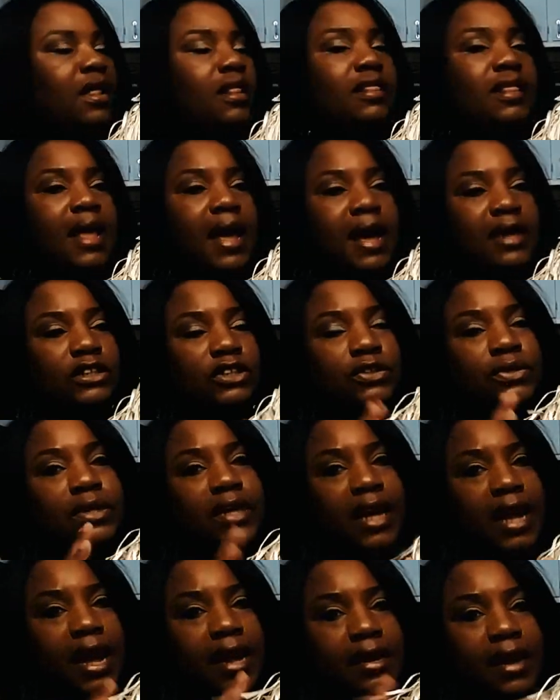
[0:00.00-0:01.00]
that you
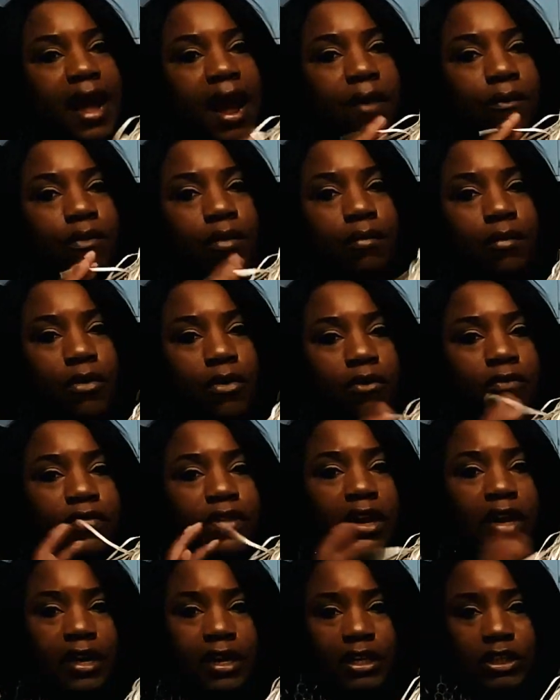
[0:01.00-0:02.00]
cannot remove
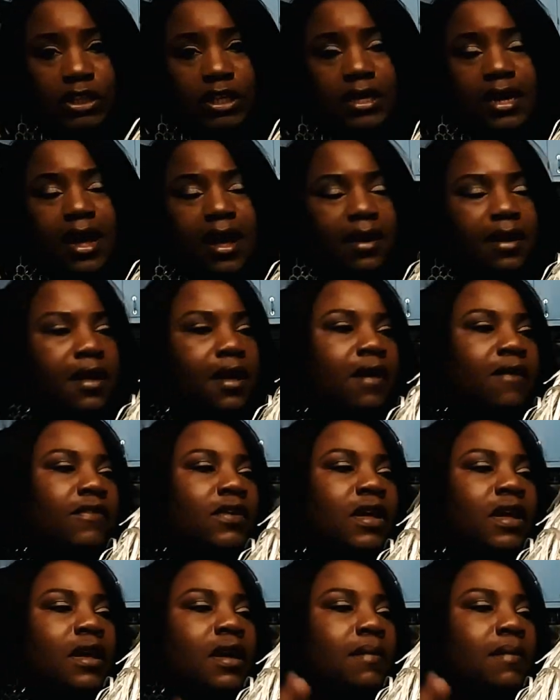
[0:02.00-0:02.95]
the cushion out of,